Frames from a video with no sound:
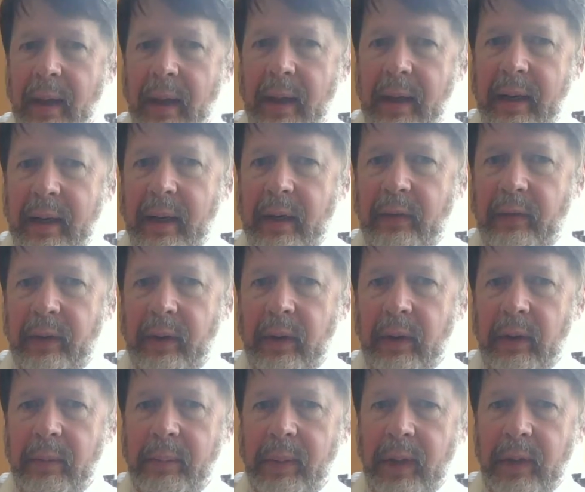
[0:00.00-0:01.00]
index
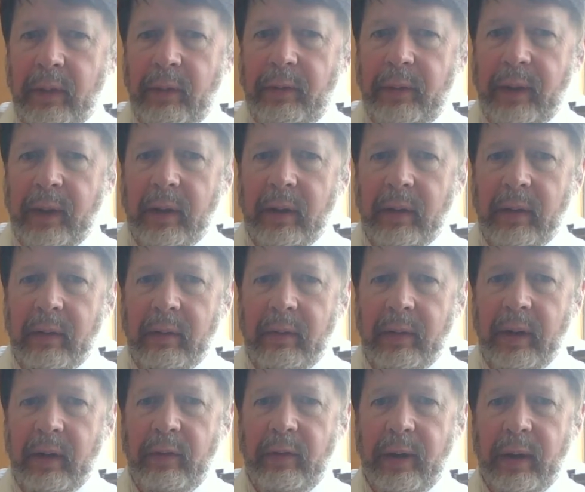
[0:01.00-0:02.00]
finger, middle finger,
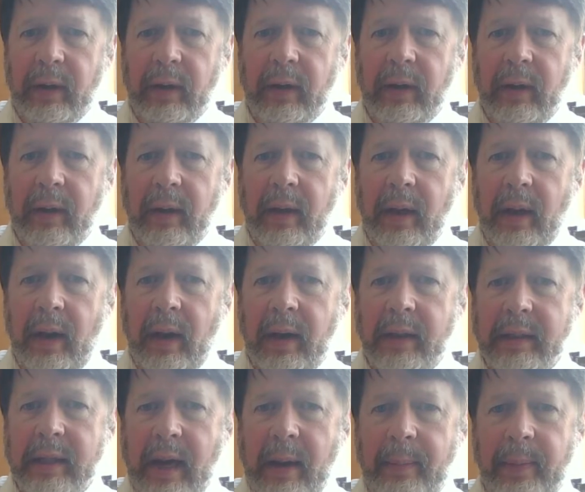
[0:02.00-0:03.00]
ring finger,
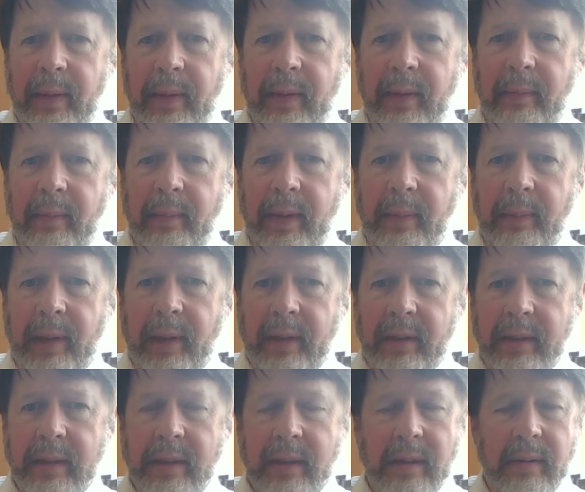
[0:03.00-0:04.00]
on top of the
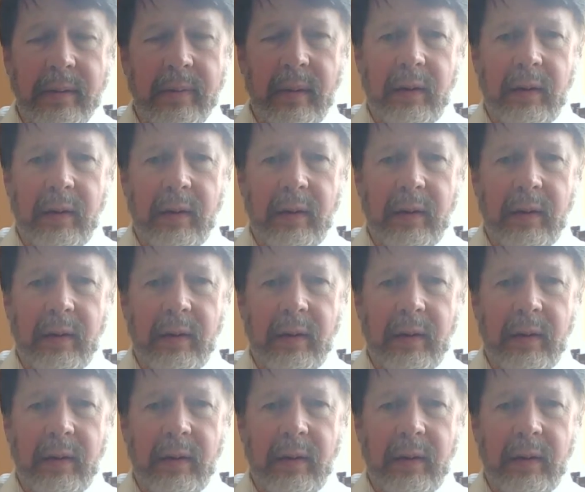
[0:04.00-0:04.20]
buttons.